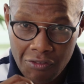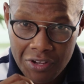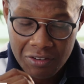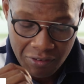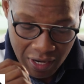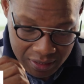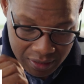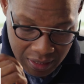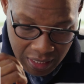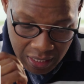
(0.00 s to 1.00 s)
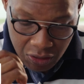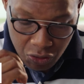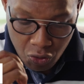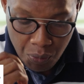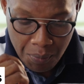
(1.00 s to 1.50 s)
very fast,
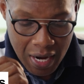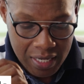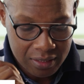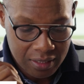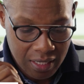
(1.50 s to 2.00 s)
you must